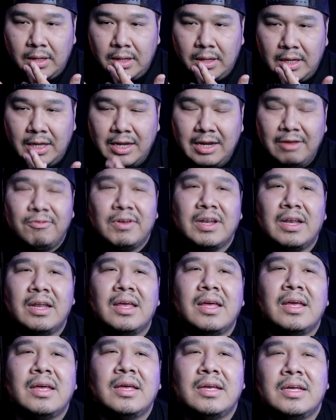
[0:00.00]
even
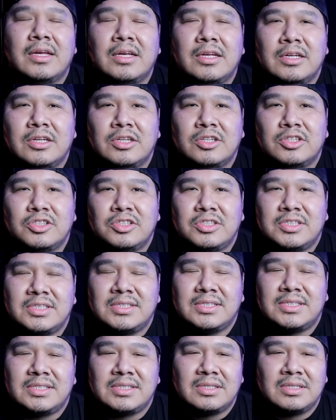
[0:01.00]

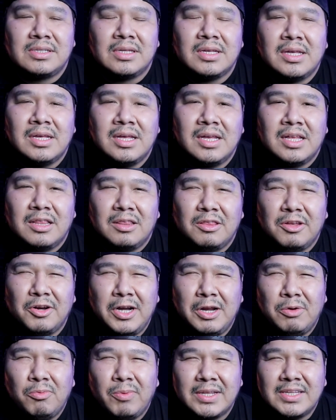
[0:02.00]
just
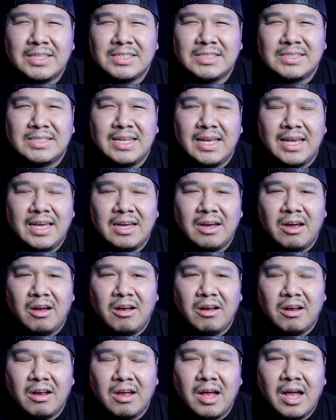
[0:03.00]
learning what to say
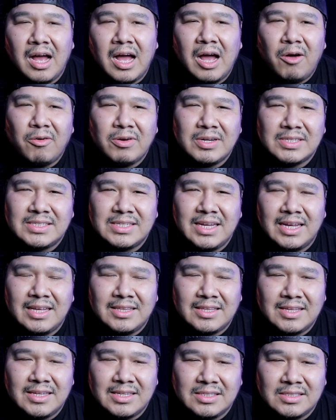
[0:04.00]
or how to say
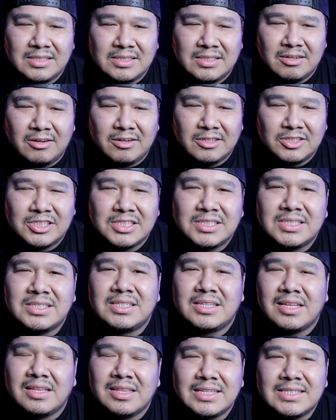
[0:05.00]
things or just
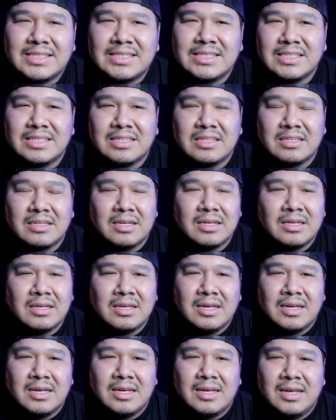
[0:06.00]
to listen
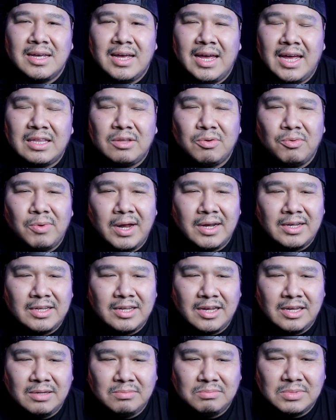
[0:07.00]
at the right
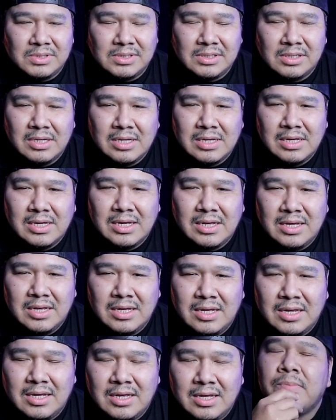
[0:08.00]
times.
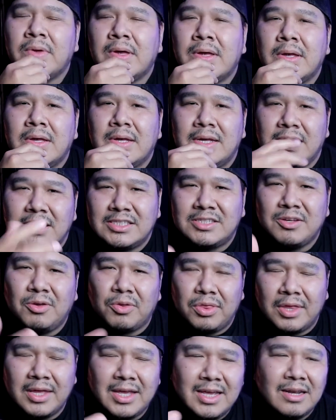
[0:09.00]
And so
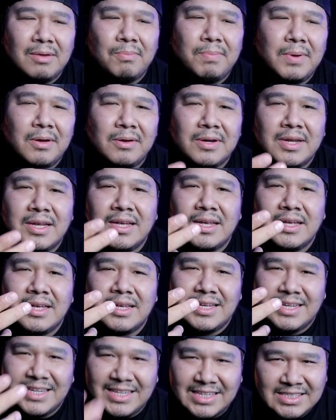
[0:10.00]
thinking about
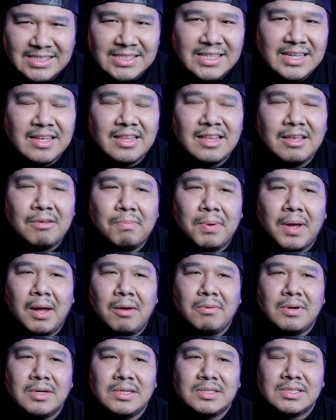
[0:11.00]
his healing
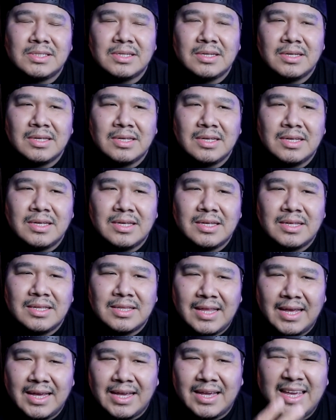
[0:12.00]
powers,
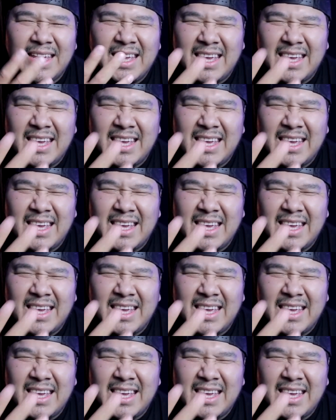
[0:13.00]
like